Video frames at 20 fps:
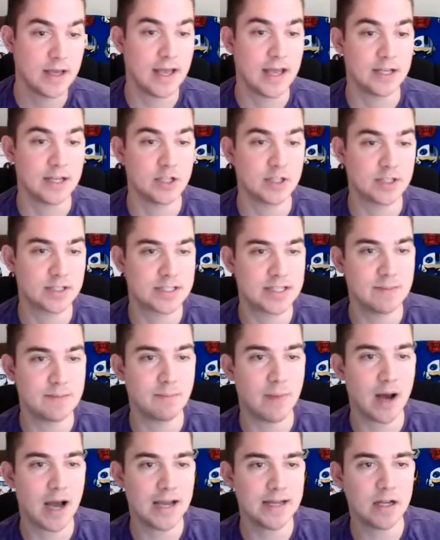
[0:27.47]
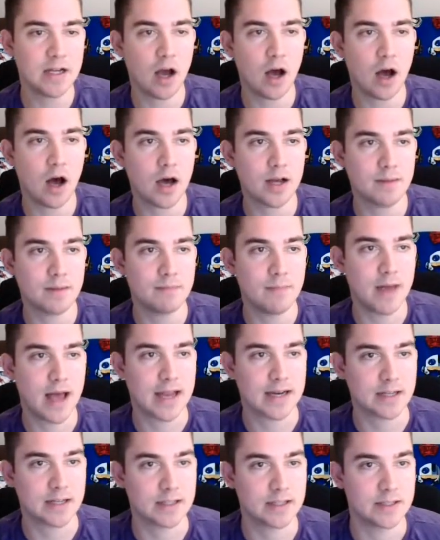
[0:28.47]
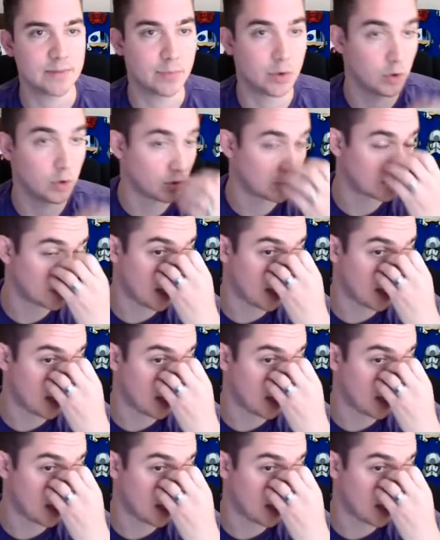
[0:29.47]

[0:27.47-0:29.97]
And you can see mine automatically pulled